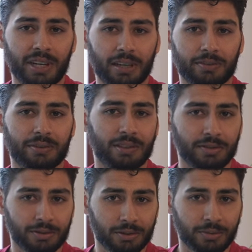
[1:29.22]
to have
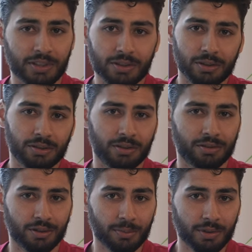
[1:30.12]
several regional
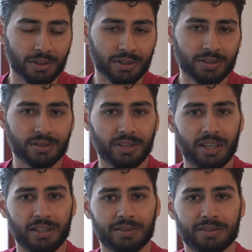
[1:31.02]
distributors
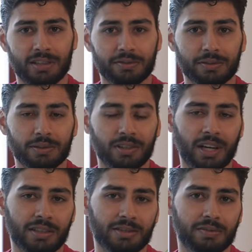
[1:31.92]
and several
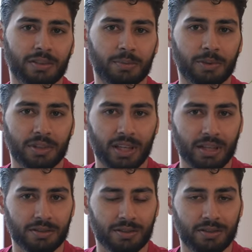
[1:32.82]
lines of
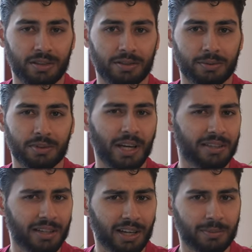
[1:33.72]
communication that were
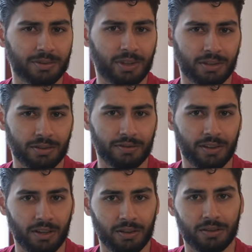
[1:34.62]
at times hard to
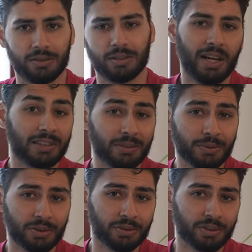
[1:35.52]
follow. As a
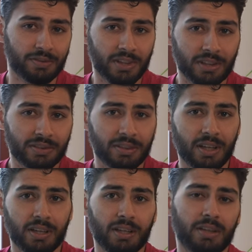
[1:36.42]
result of this,
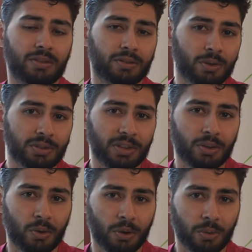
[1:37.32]

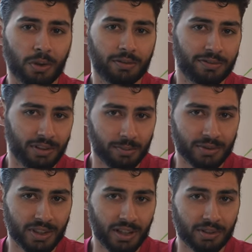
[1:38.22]
Sourcing Orwo film
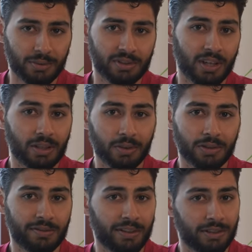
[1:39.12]
stock was not
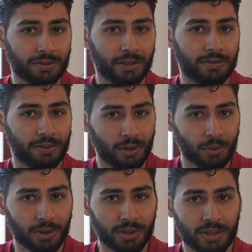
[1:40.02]
always very
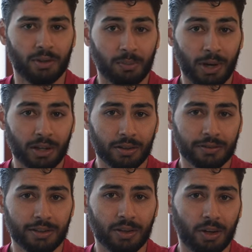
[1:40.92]
straightforward.
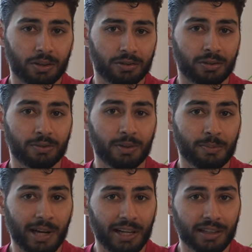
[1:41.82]
Lomography also
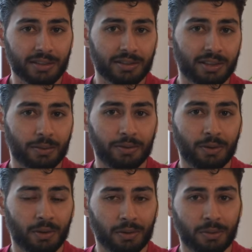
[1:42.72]
repackaged some of
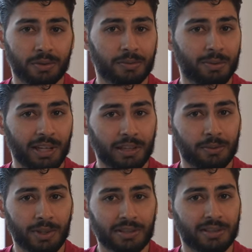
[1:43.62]
Orwo's black
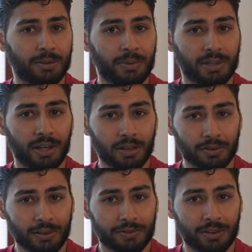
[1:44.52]
and white
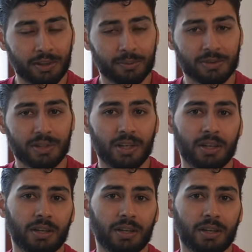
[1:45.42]
cinematography films,